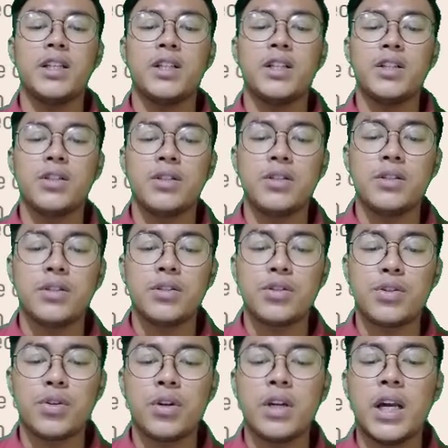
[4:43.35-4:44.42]

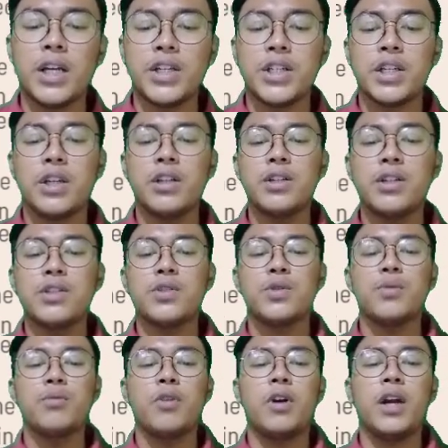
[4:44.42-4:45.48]
introduction
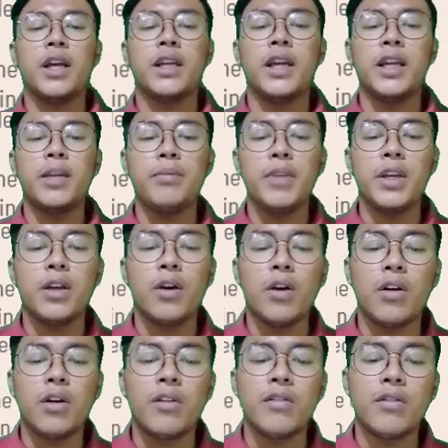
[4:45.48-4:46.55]
to more academic
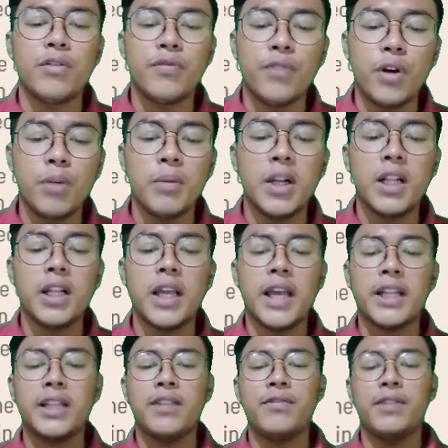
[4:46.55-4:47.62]
or formal
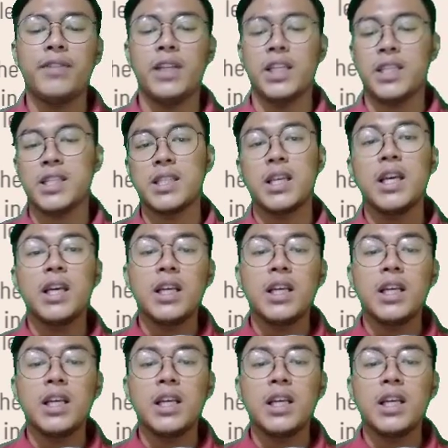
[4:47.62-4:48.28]
activities,